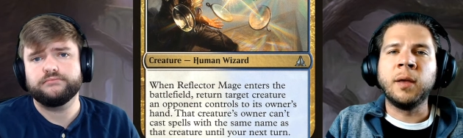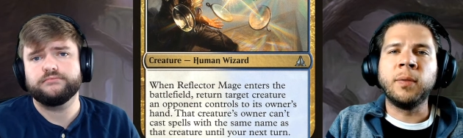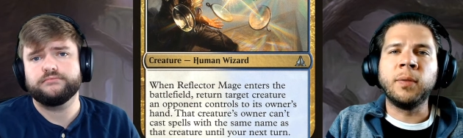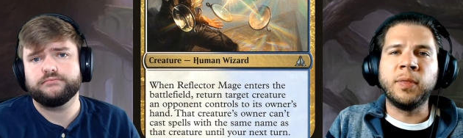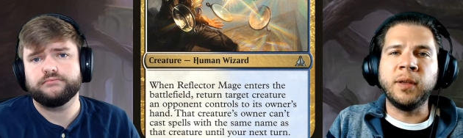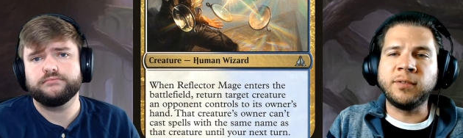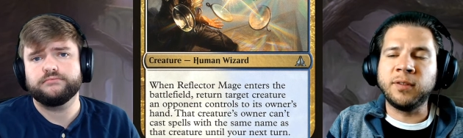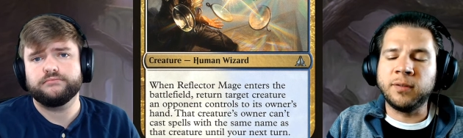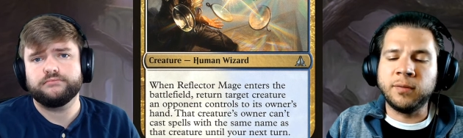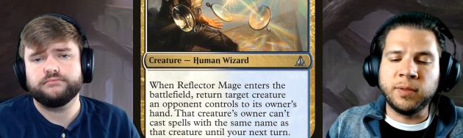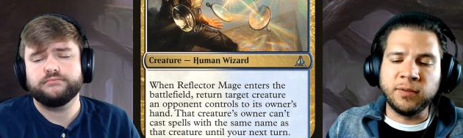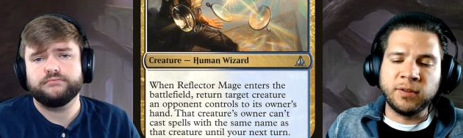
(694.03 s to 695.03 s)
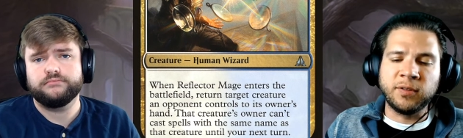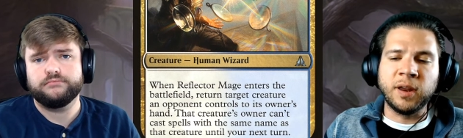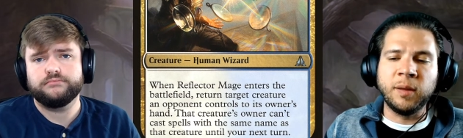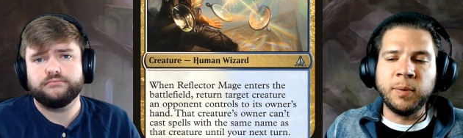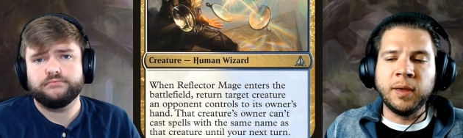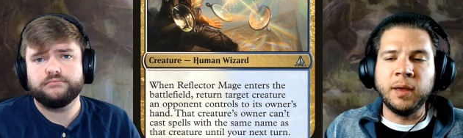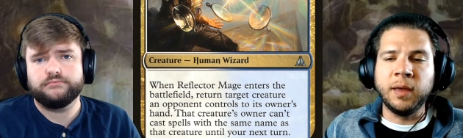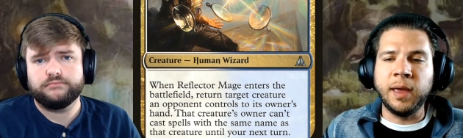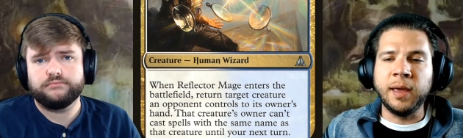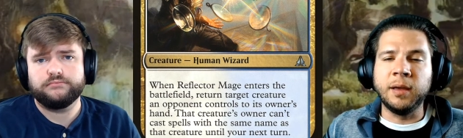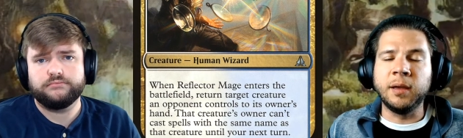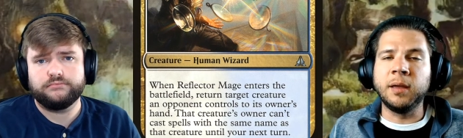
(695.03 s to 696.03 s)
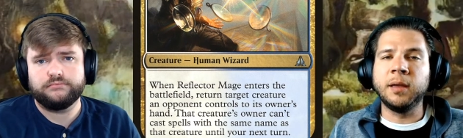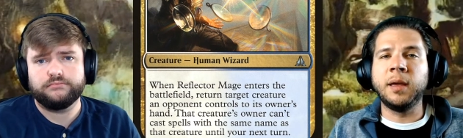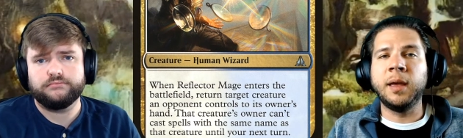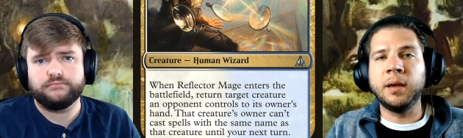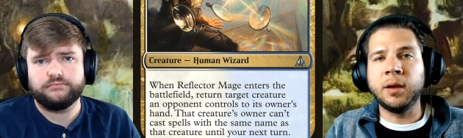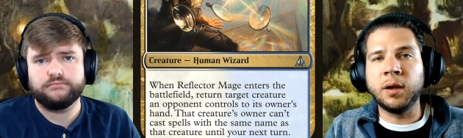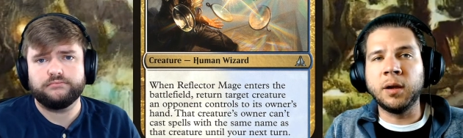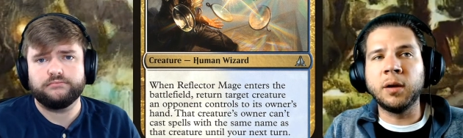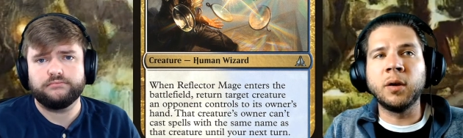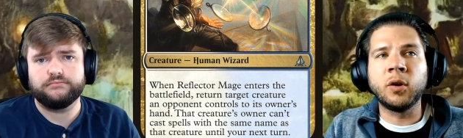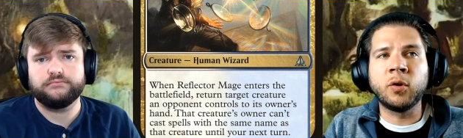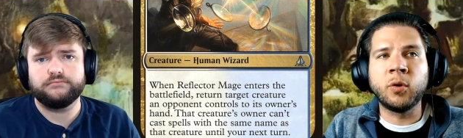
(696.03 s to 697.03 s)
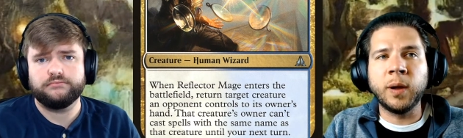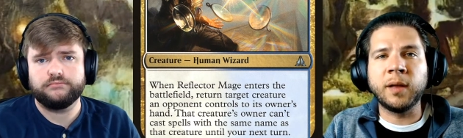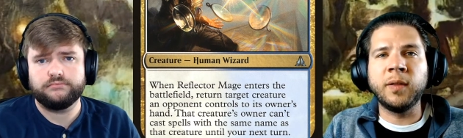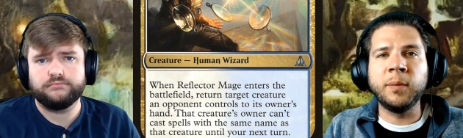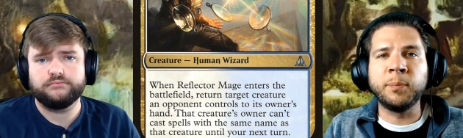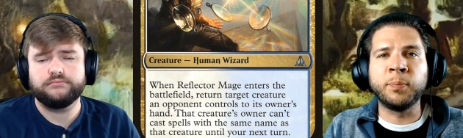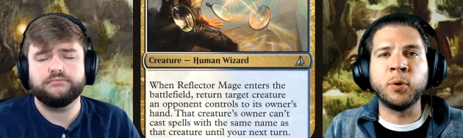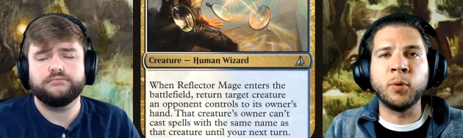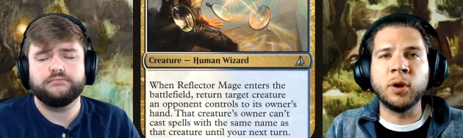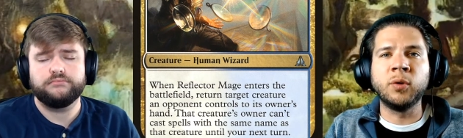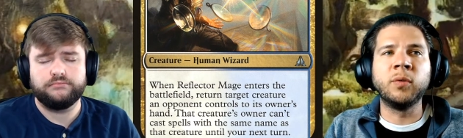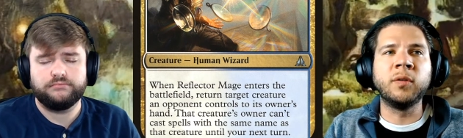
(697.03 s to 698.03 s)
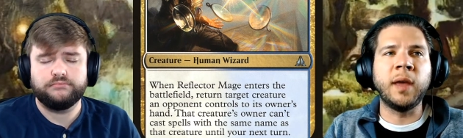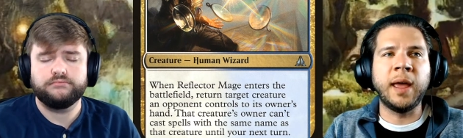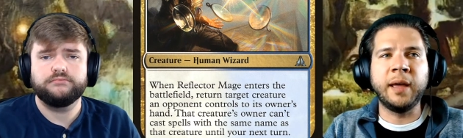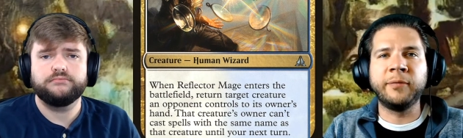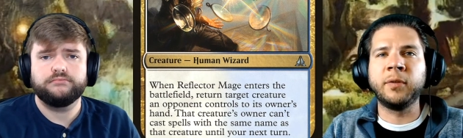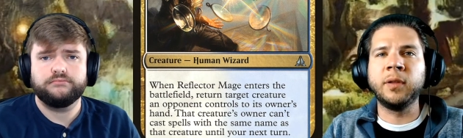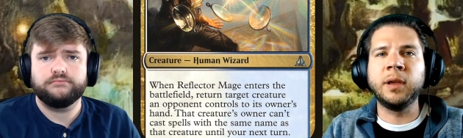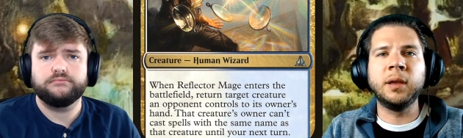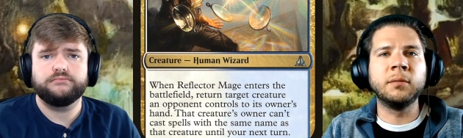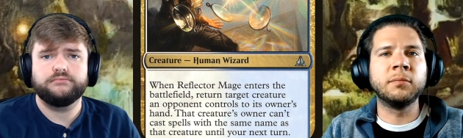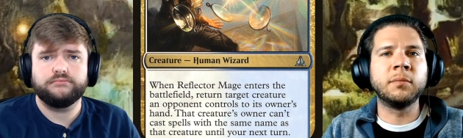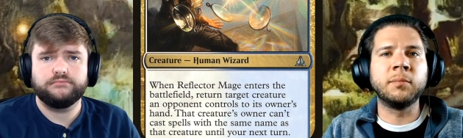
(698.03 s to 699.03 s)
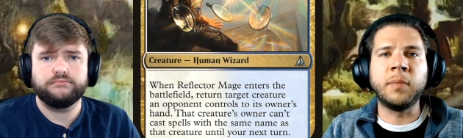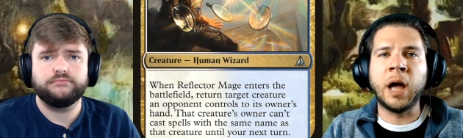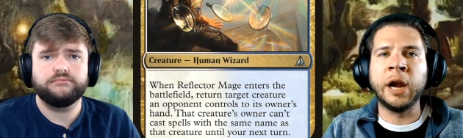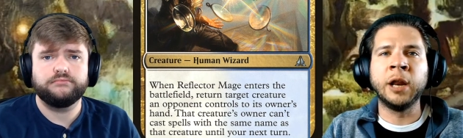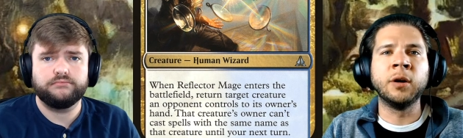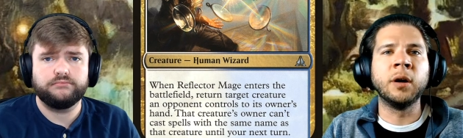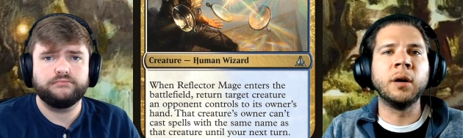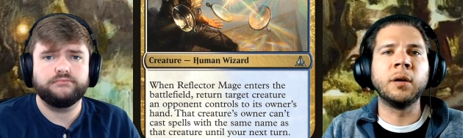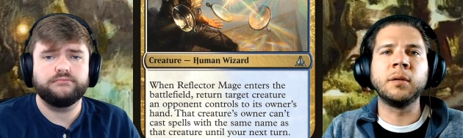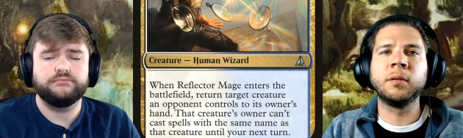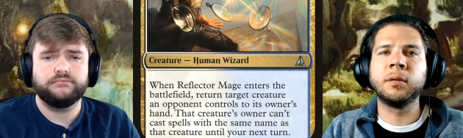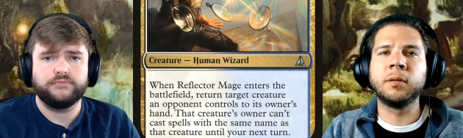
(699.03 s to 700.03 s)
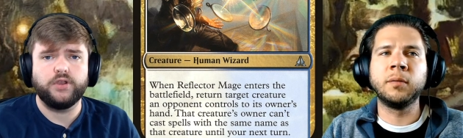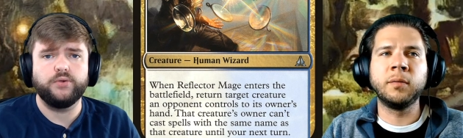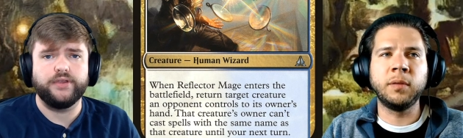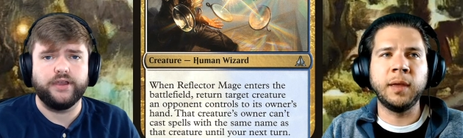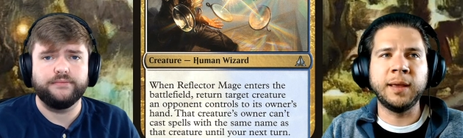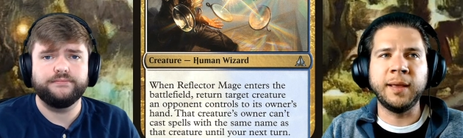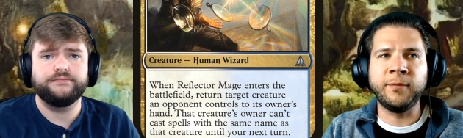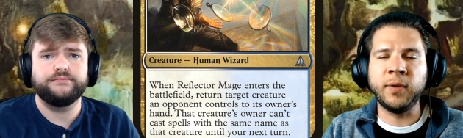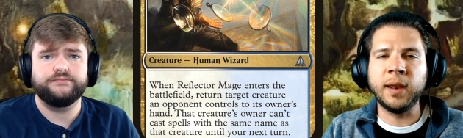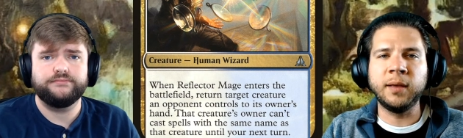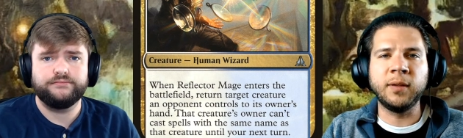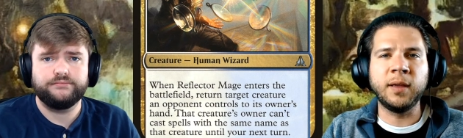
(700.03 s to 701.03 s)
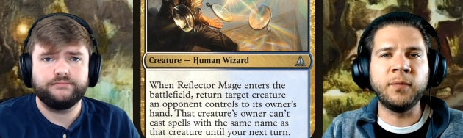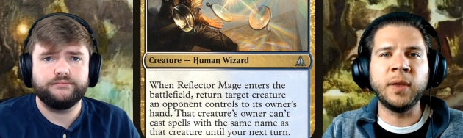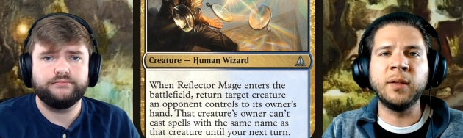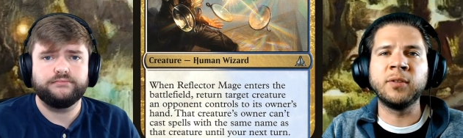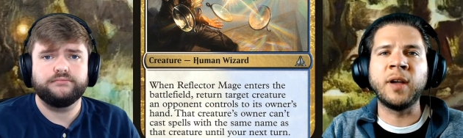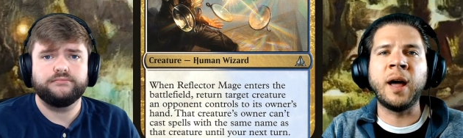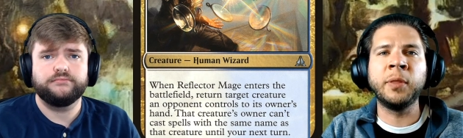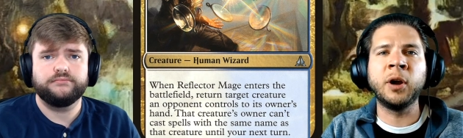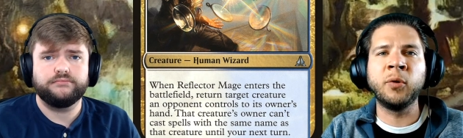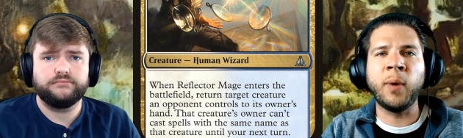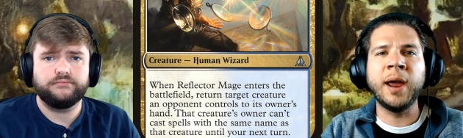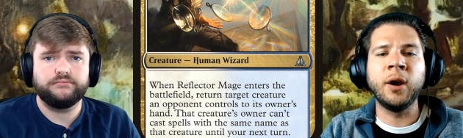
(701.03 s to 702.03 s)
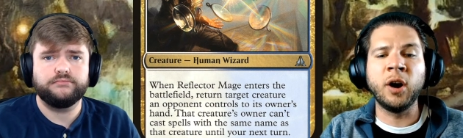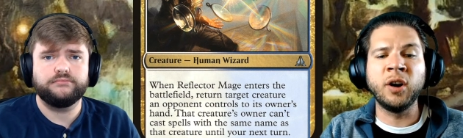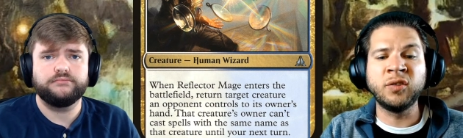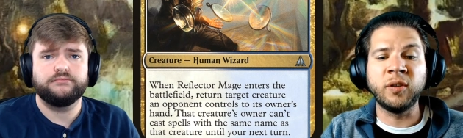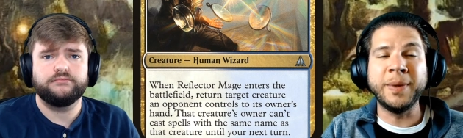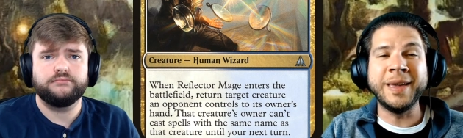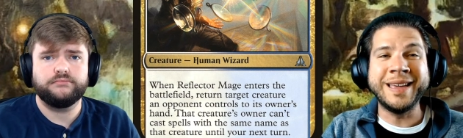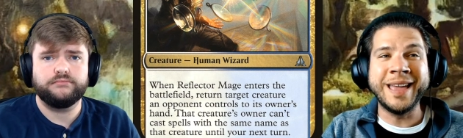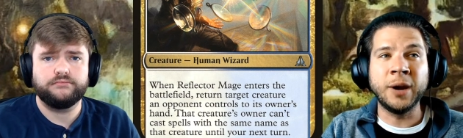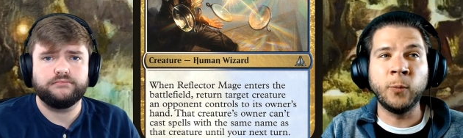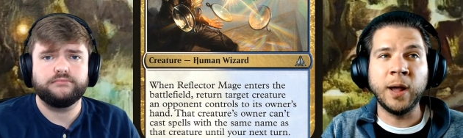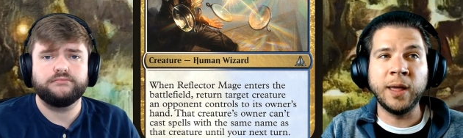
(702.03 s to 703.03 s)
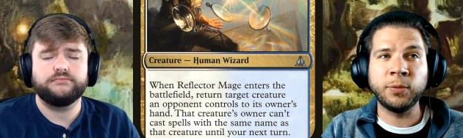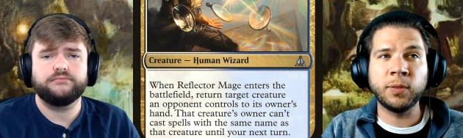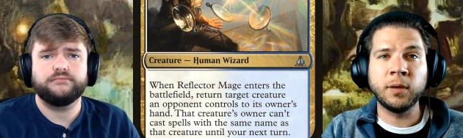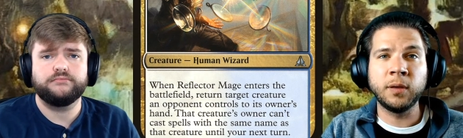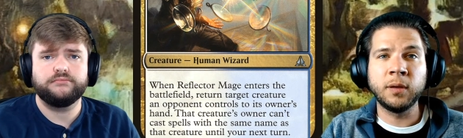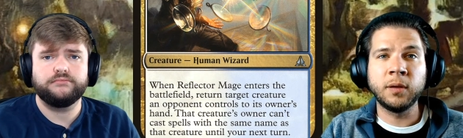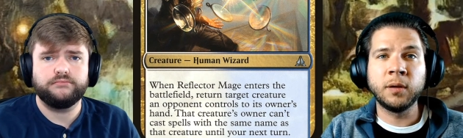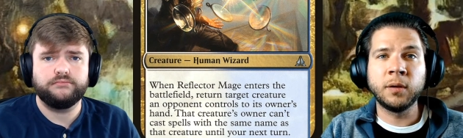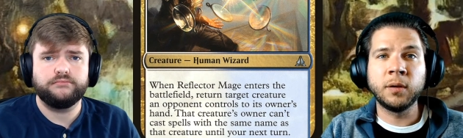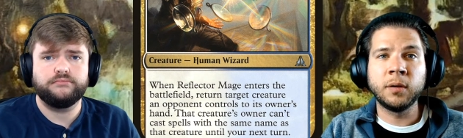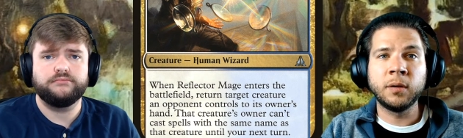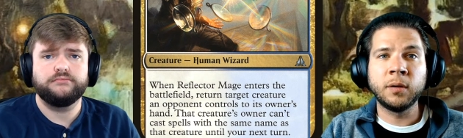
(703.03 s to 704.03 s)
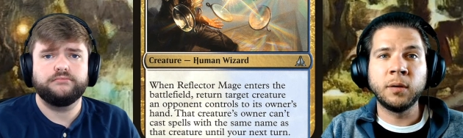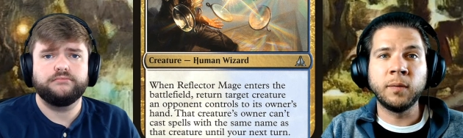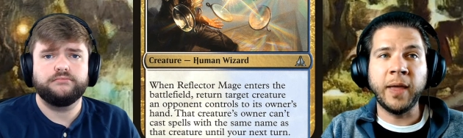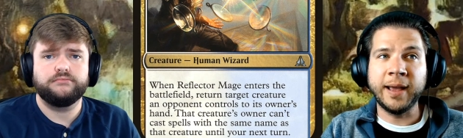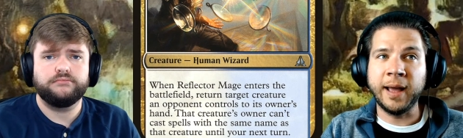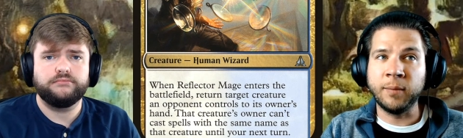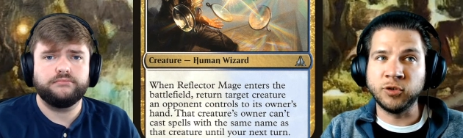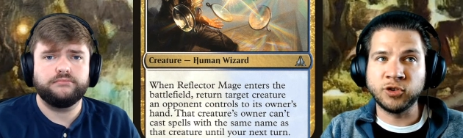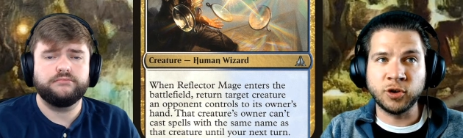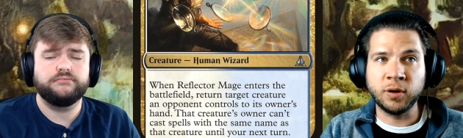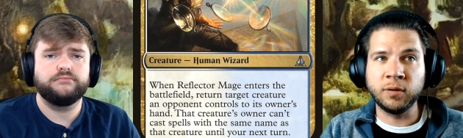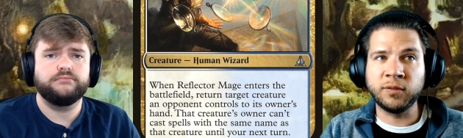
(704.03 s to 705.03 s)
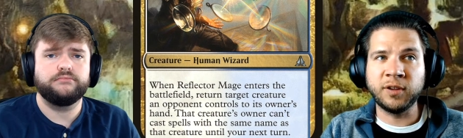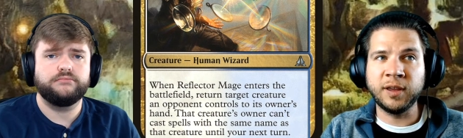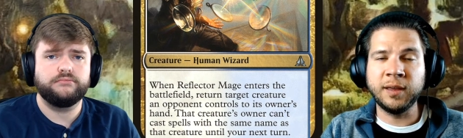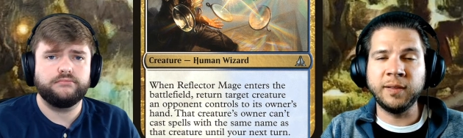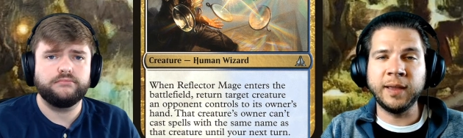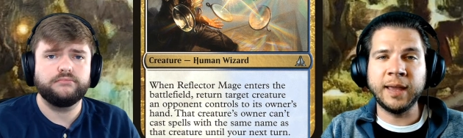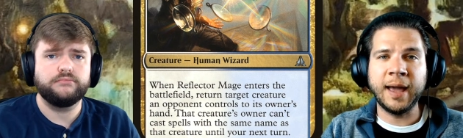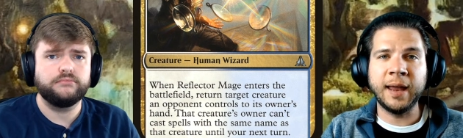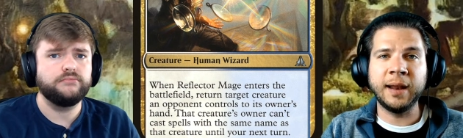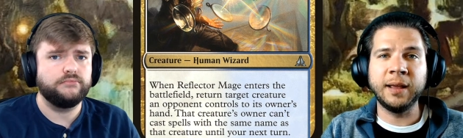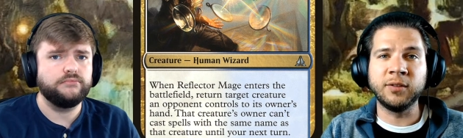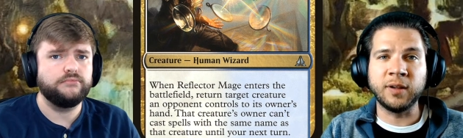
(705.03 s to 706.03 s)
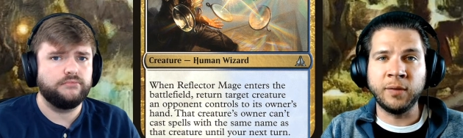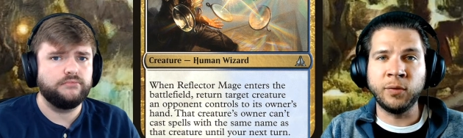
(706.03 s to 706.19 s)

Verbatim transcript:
Speaker 1: this is going to be a quickly pruned, heavily monitored. If it is on their radar to begin with, like I'm sure Saheeli Cat is on the